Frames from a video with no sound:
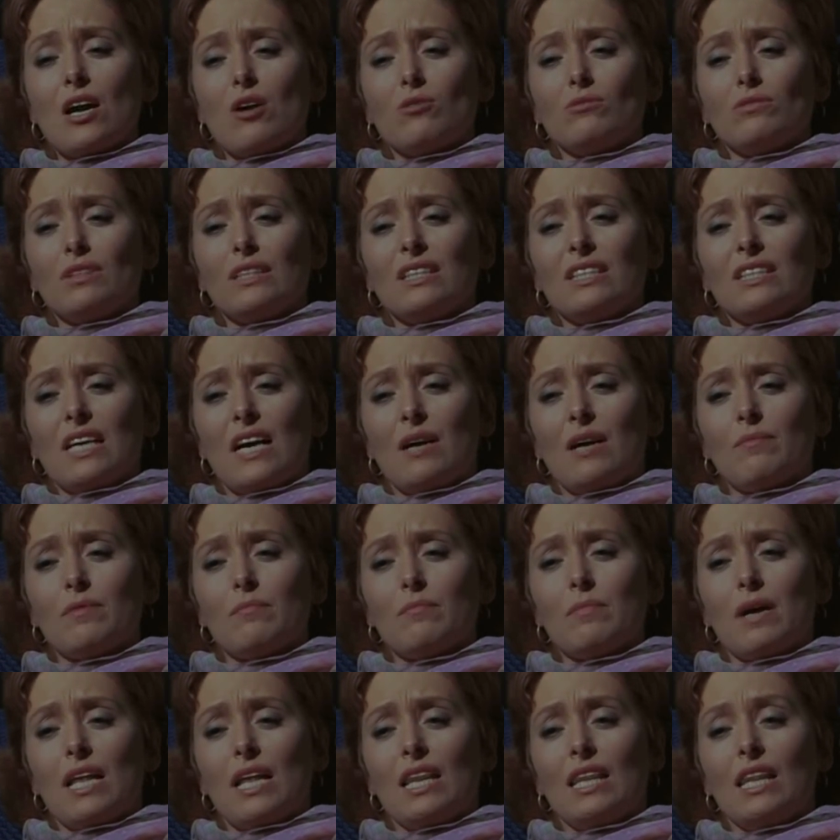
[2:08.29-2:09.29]
only
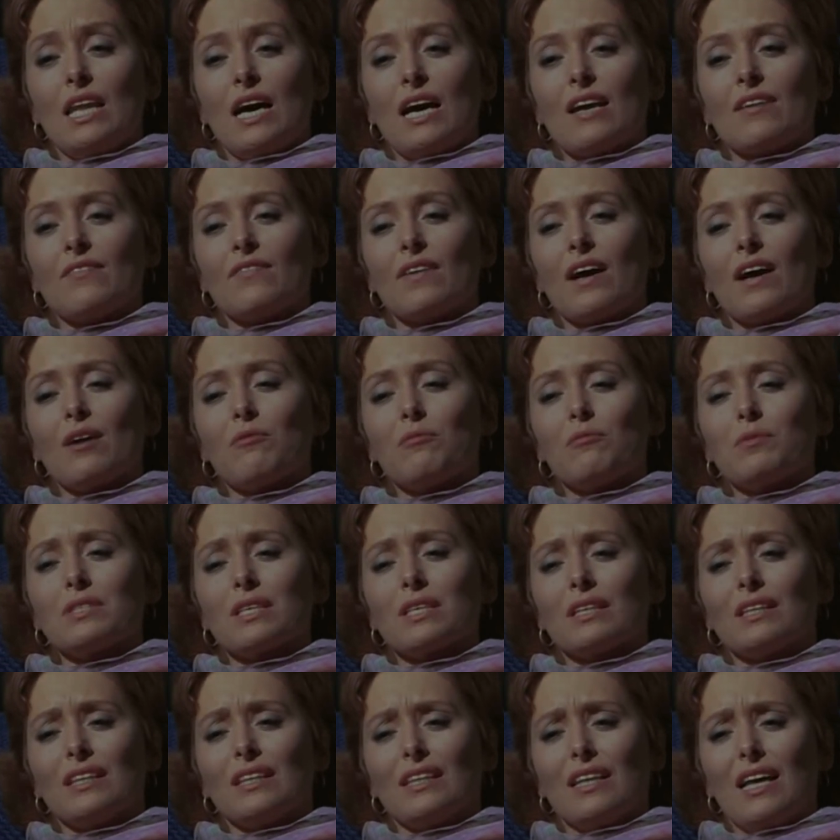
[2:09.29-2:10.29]
time in my life I
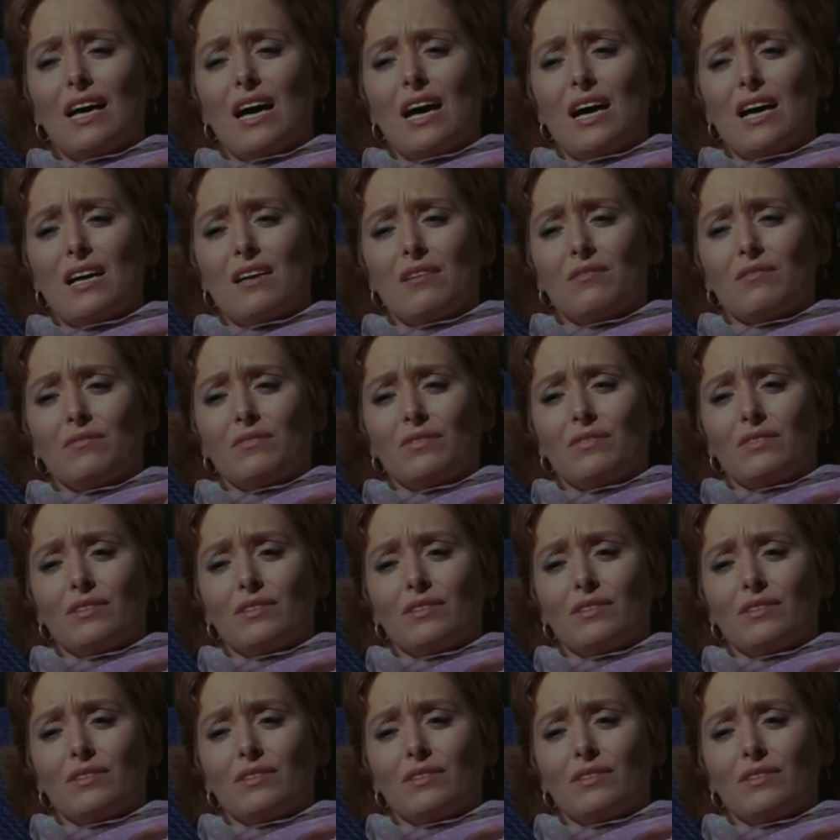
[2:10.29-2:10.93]
was alive.